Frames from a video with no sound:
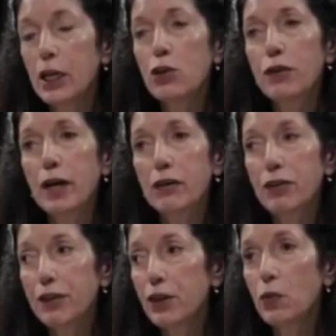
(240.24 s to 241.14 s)
Now you've got
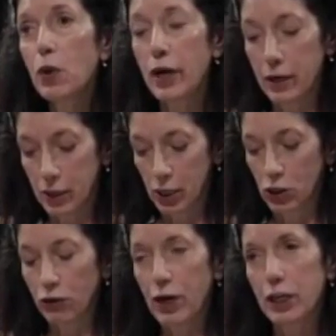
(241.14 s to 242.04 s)
everything you want.
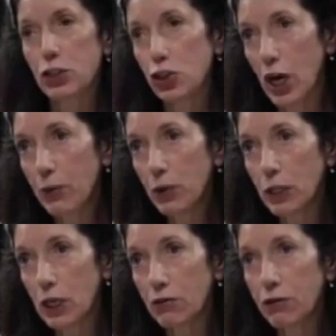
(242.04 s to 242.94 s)
You've got a job you
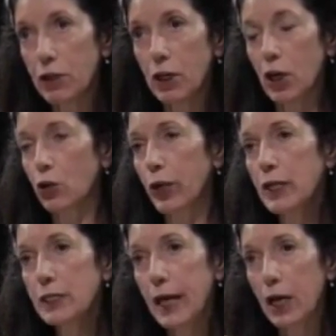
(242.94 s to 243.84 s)
love, a
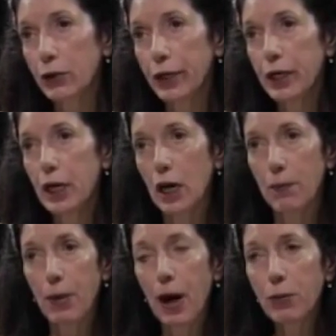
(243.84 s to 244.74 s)
great salary, a
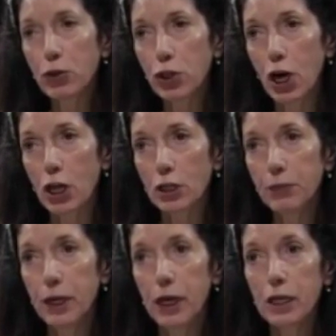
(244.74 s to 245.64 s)
popular
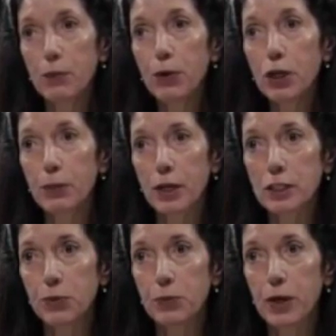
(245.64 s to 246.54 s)
column, and a book about
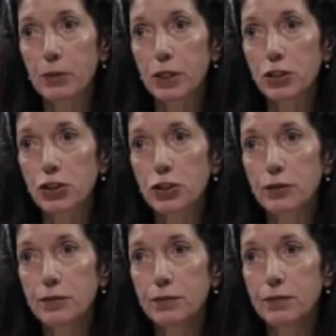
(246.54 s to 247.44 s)
to be published.
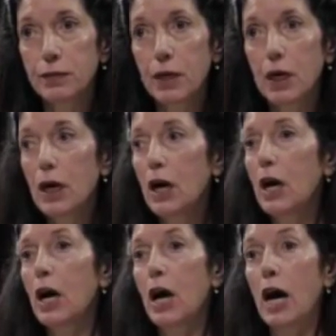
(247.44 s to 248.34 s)

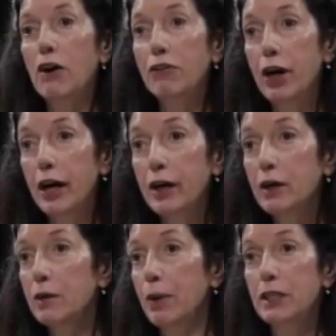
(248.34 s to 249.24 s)
I've
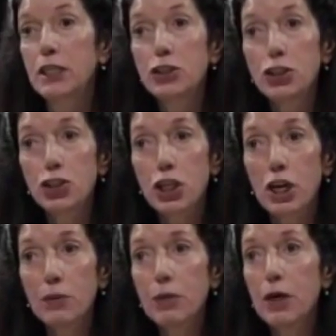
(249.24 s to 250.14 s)
got my teaching
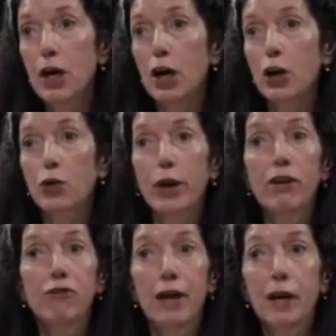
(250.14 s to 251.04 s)
job, a
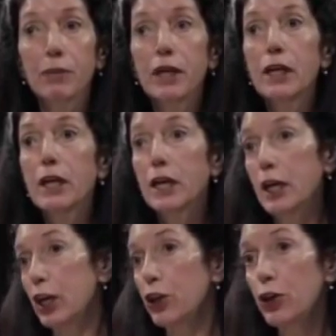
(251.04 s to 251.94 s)
great family,
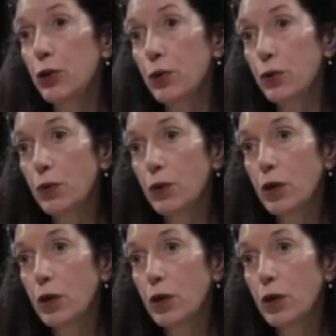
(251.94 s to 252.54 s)
and you.